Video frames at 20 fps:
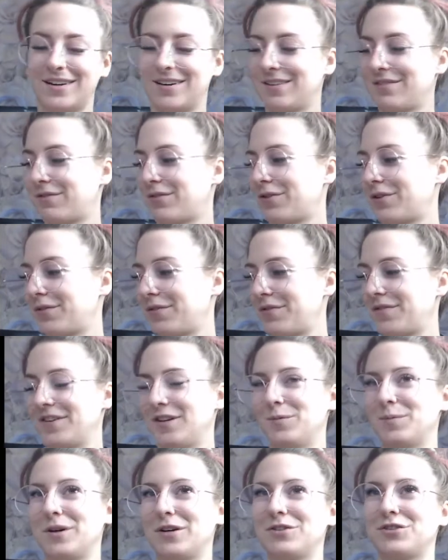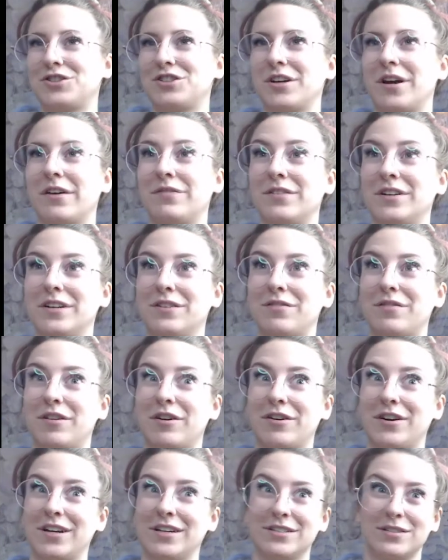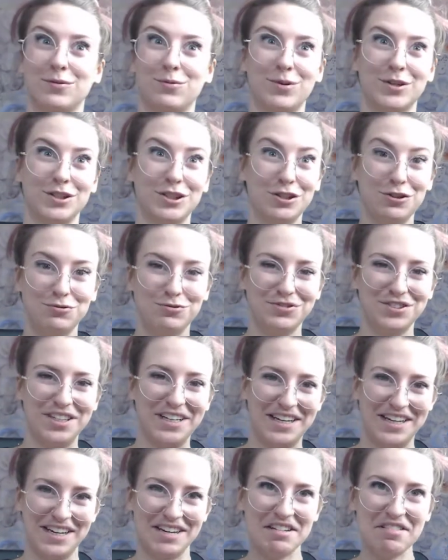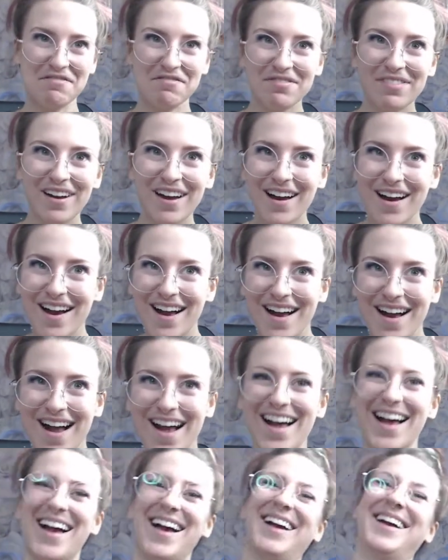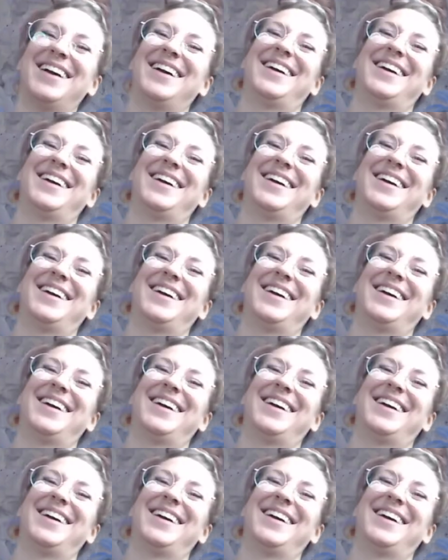for a female chef? And if there isn't one, do you leave?